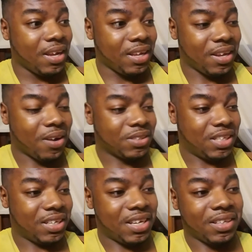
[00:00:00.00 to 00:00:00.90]
You know, Z
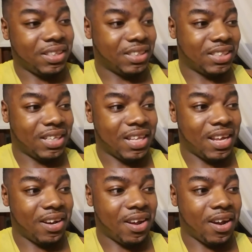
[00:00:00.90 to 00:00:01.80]
Achilles and
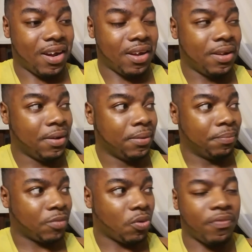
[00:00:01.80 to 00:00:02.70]
then
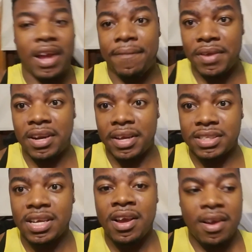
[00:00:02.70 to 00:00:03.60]
Revive Phoenix,
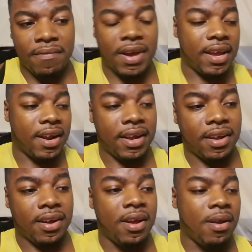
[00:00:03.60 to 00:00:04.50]
Phi and
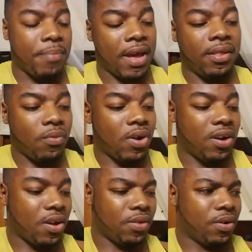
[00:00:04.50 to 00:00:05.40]
Aiga battling one
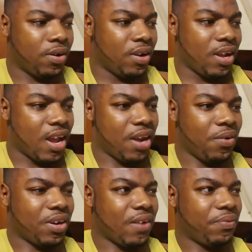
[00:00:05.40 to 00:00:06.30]
another, and you
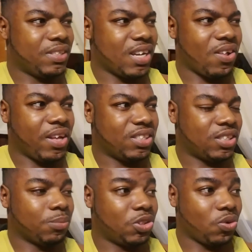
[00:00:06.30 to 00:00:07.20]
could definitely tell like
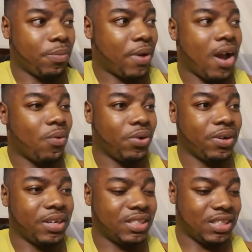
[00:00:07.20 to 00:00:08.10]
some sort of power
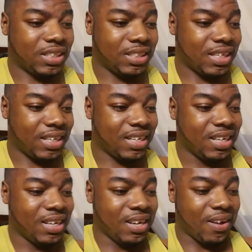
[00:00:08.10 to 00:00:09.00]
is just like
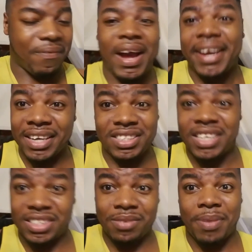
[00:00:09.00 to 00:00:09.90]
Phi can
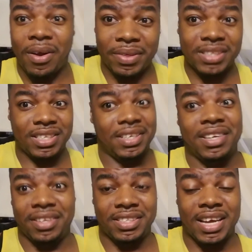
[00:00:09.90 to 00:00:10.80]
sense some power that Z
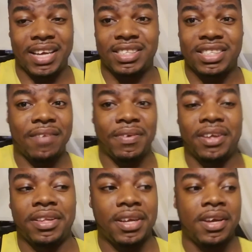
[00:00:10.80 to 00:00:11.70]
Achilles has,
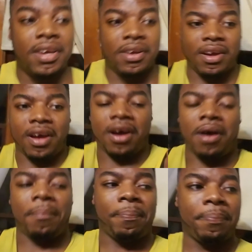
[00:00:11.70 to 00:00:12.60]
definitely.
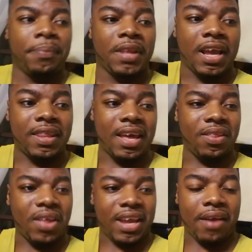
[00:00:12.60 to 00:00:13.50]
And then
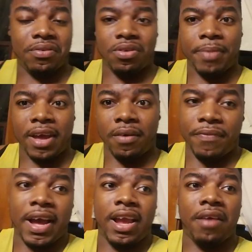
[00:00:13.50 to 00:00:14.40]
like after the battle,
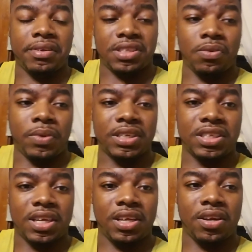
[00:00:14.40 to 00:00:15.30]
Phi obviously wins
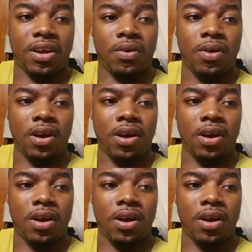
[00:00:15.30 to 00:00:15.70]
it. You know,